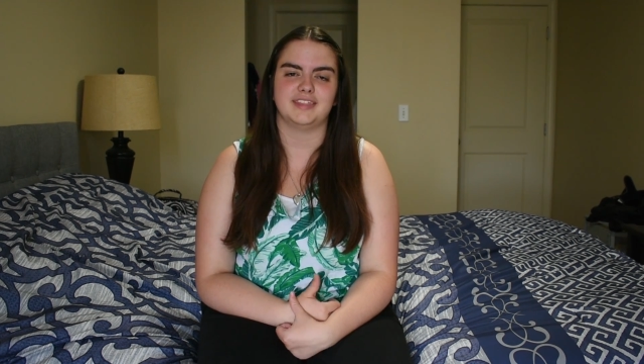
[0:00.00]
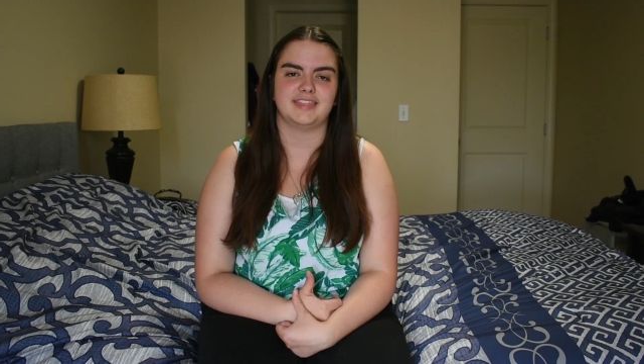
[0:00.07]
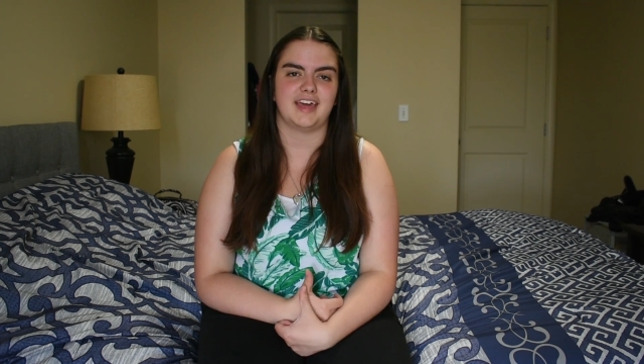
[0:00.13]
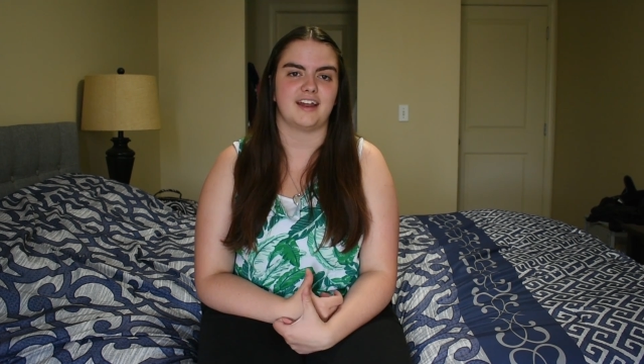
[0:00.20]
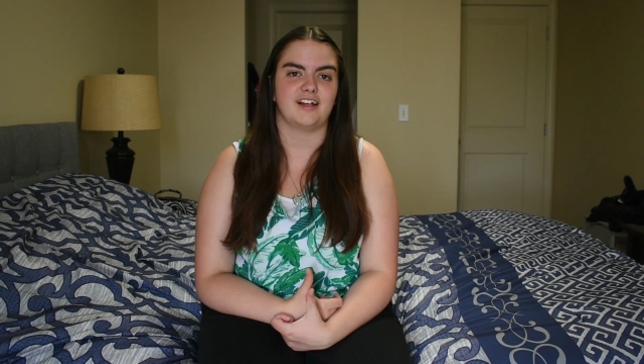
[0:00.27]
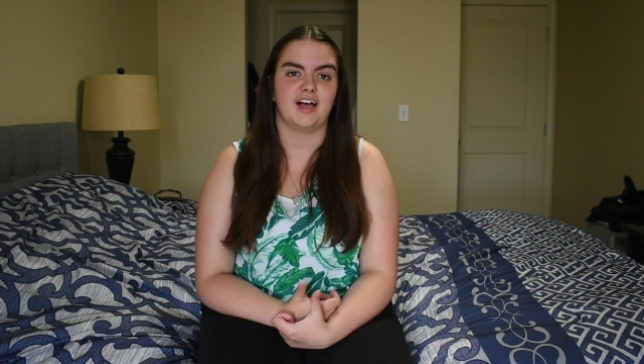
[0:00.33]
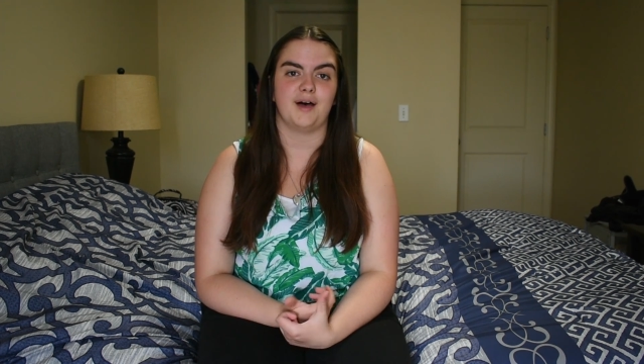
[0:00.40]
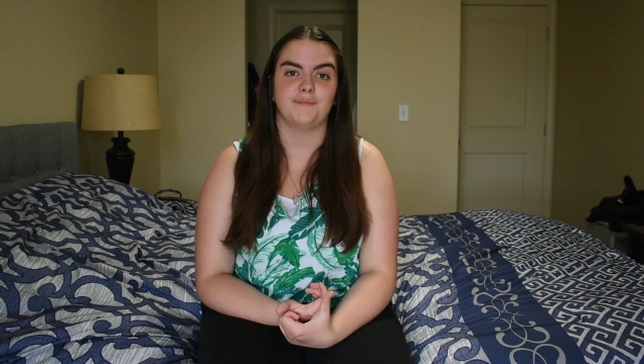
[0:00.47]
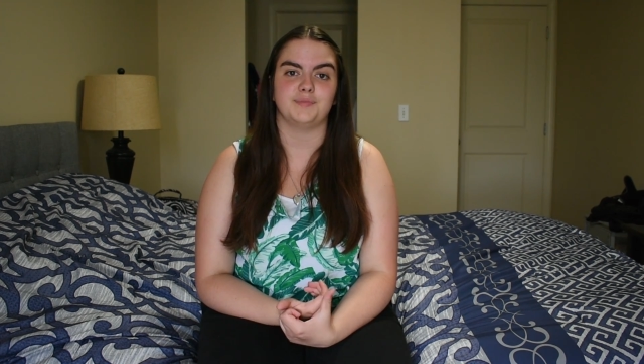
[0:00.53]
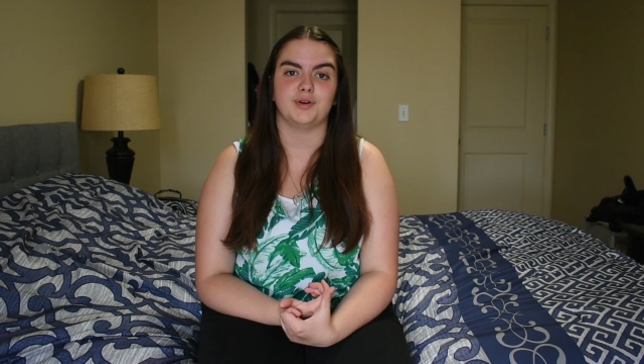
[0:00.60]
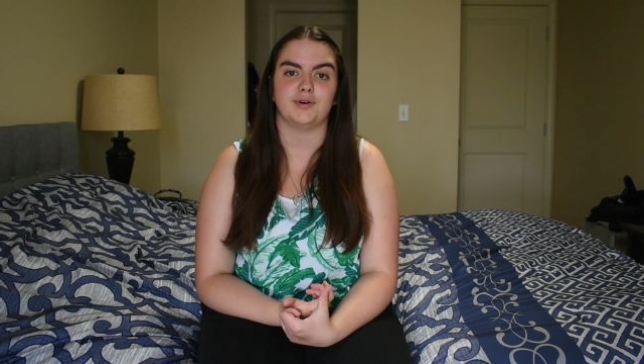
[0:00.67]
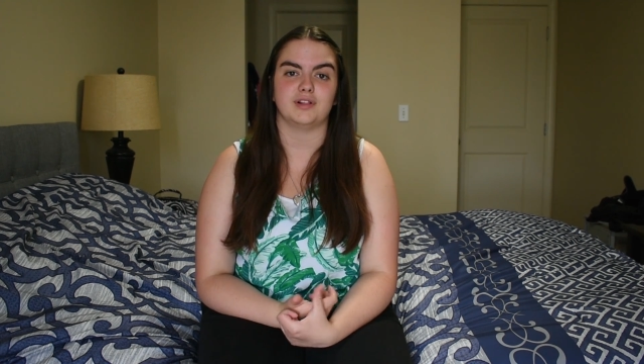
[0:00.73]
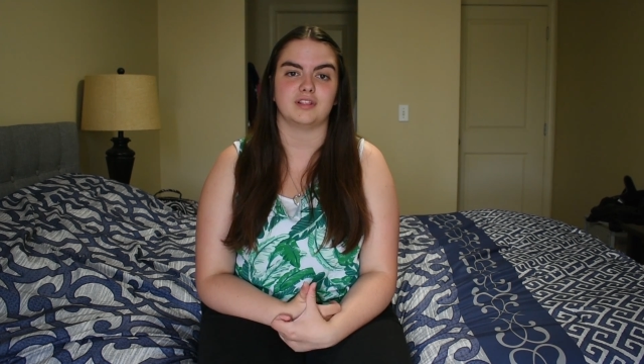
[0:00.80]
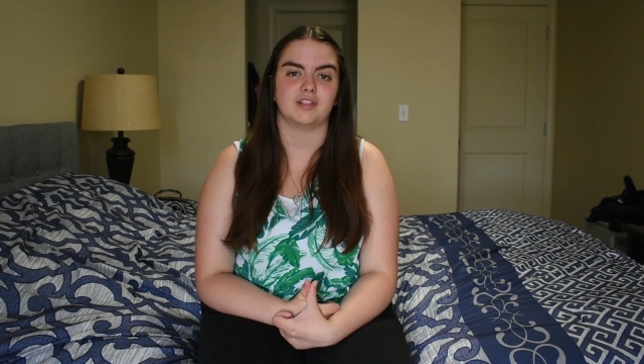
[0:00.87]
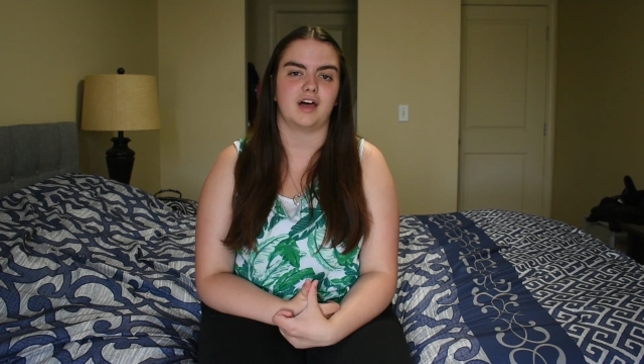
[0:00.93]
then that'll help
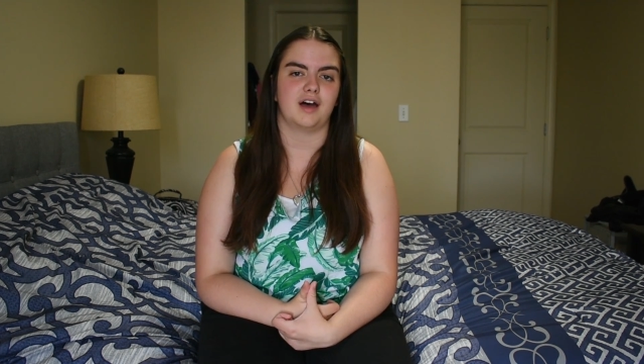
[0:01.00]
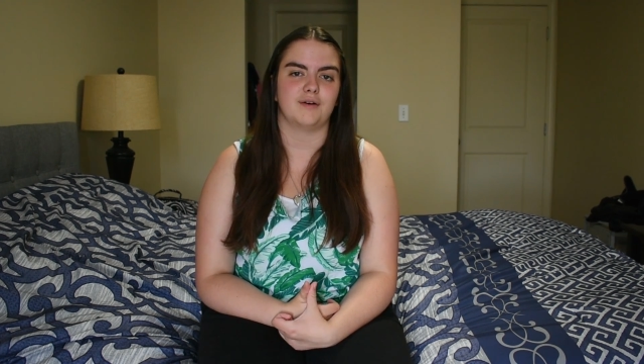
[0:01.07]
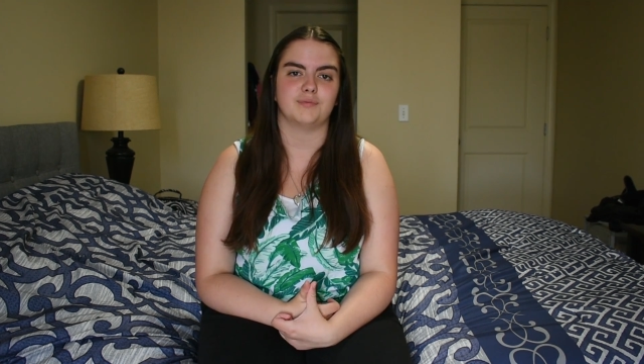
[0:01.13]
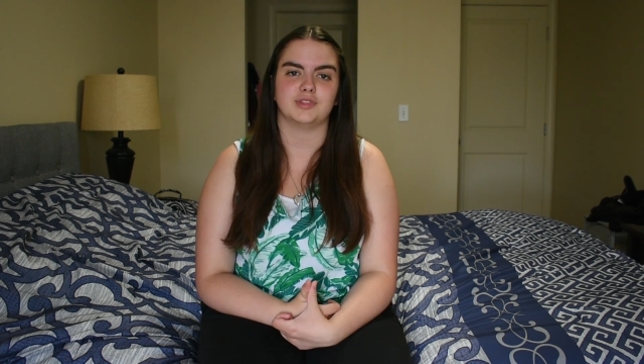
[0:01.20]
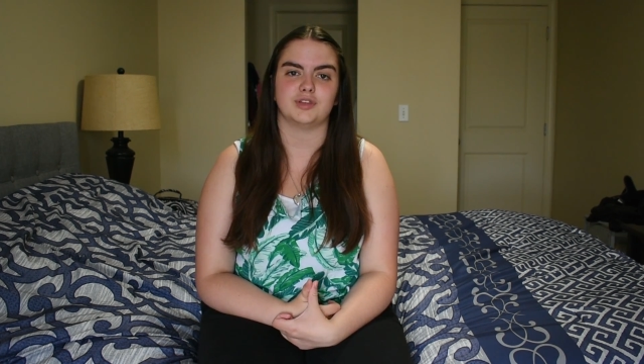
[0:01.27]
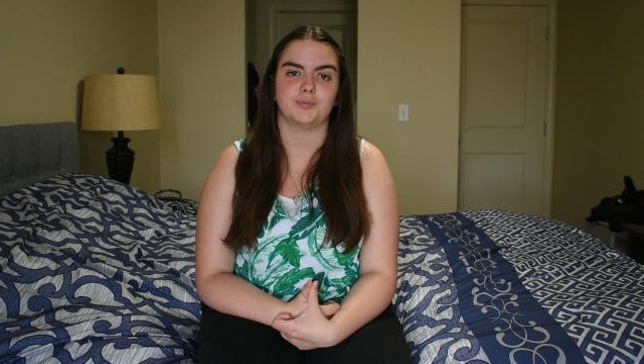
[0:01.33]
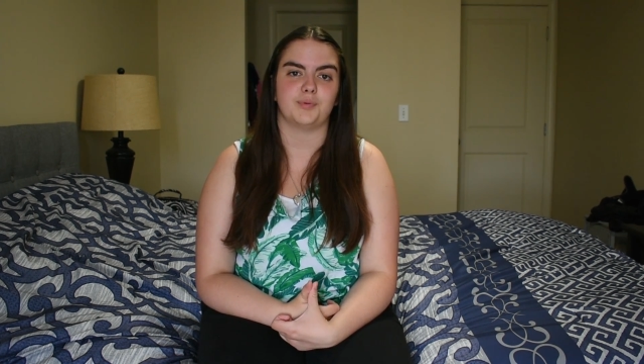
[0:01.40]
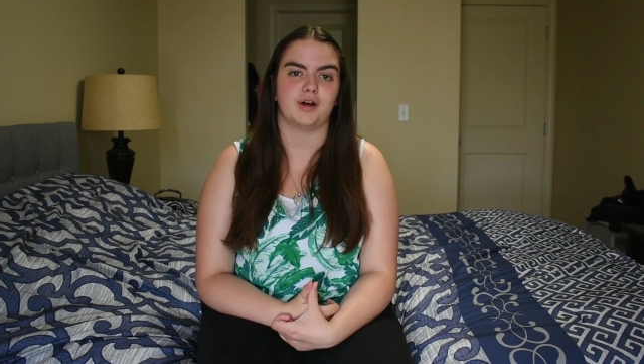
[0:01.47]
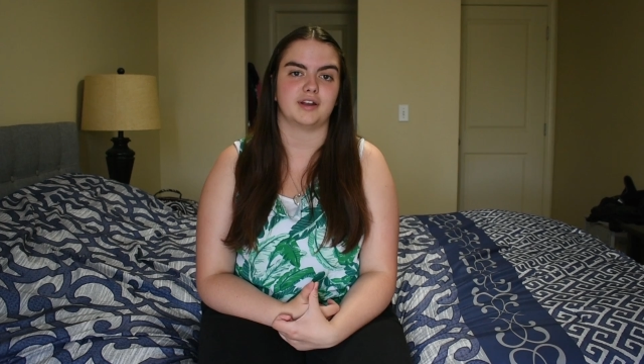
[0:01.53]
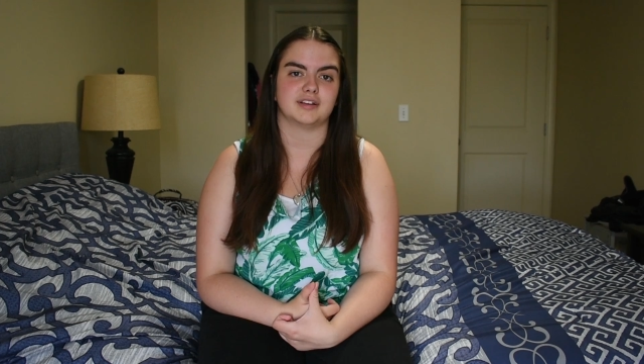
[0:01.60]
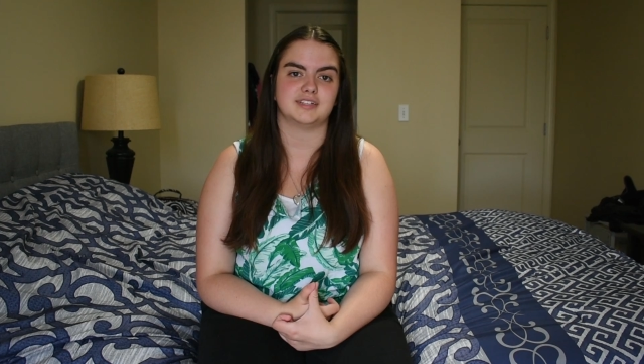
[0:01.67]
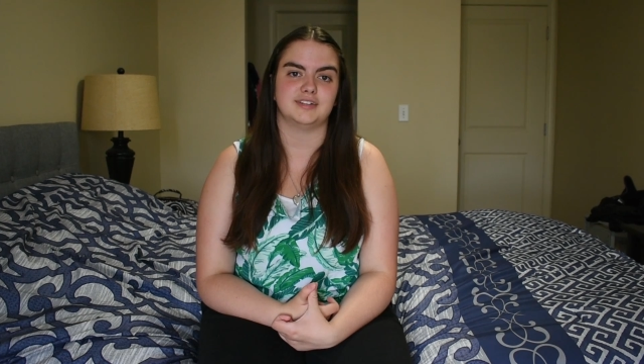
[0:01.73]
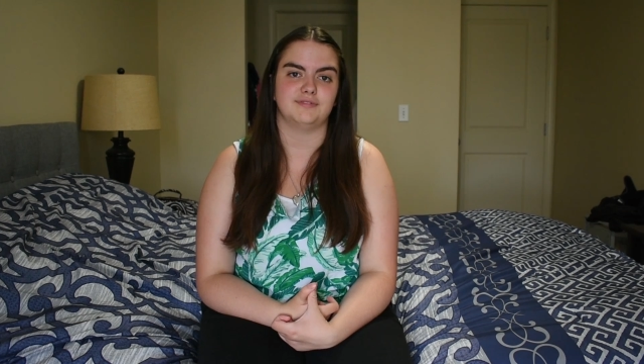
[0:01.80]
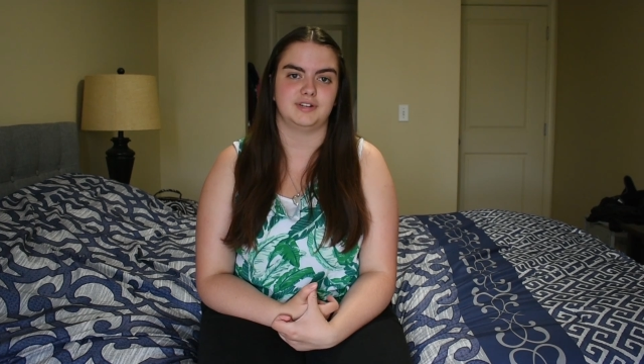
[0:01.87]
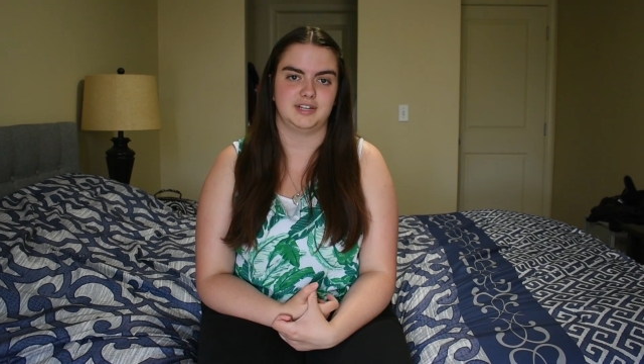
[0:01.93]
you a lot with your
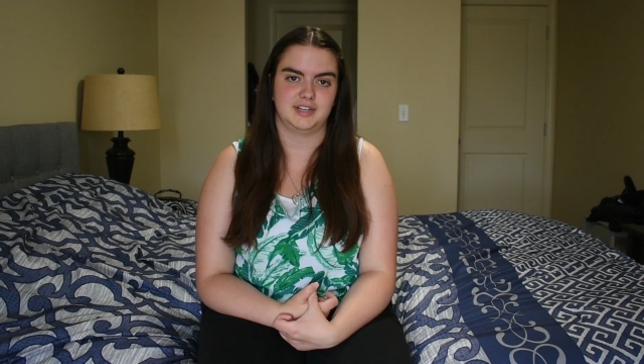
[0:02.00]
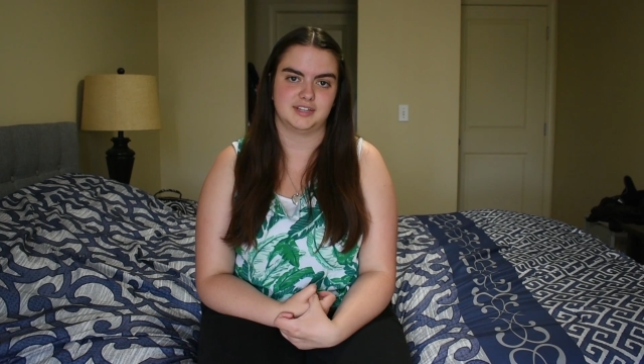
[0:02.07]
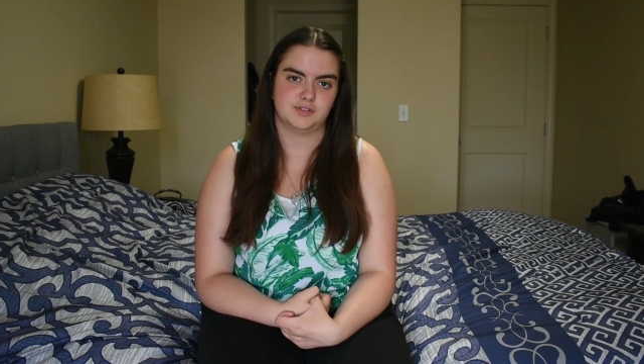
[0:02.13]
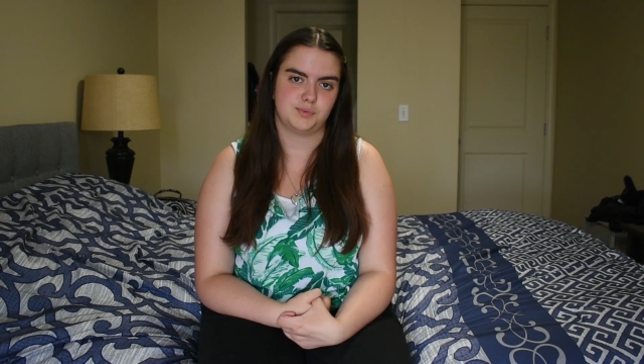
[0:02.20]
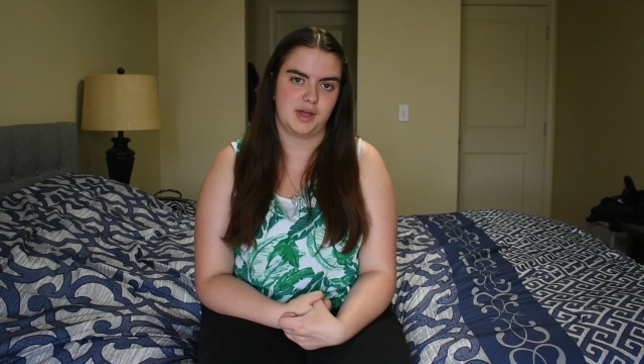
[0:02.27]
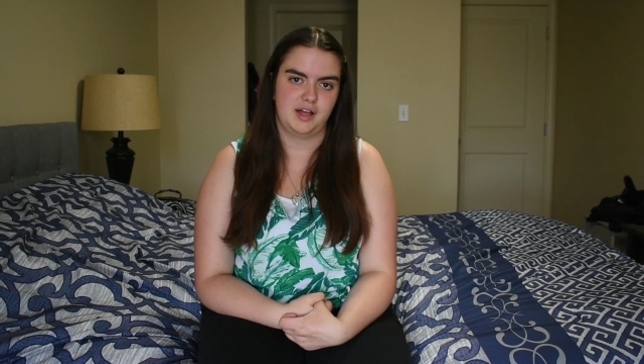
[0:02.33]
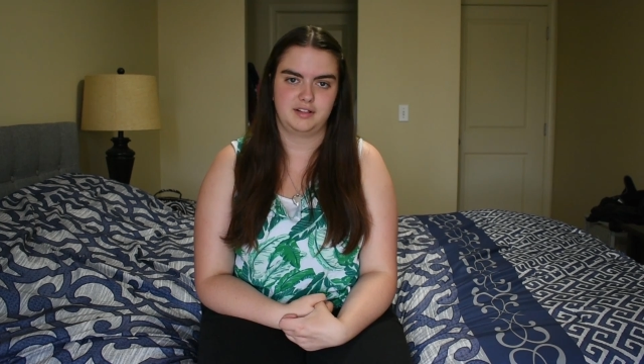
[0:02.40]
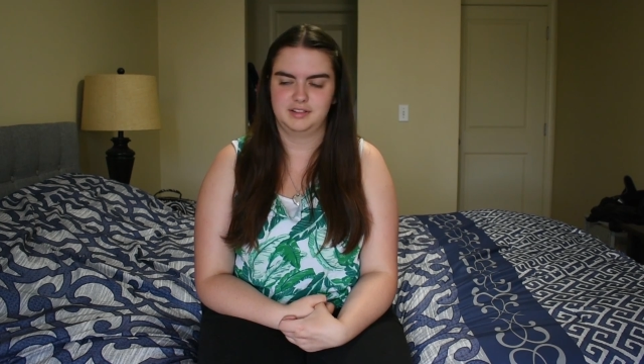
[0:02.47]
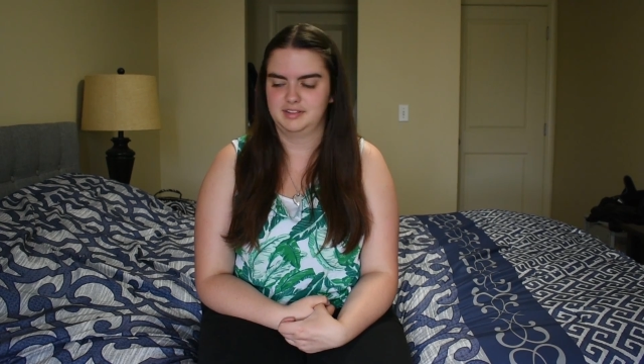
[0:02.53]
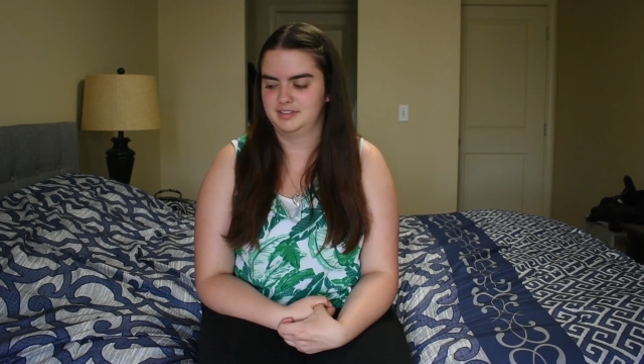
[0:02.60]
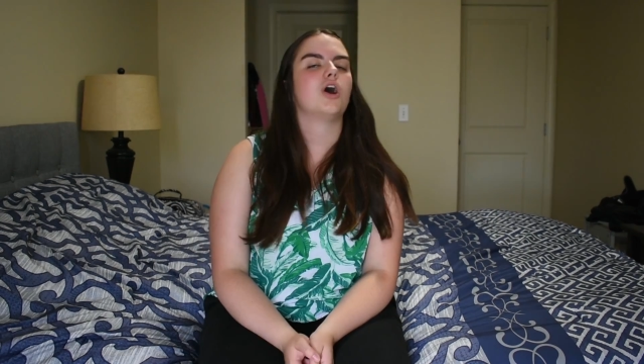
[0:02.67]
productivity as well.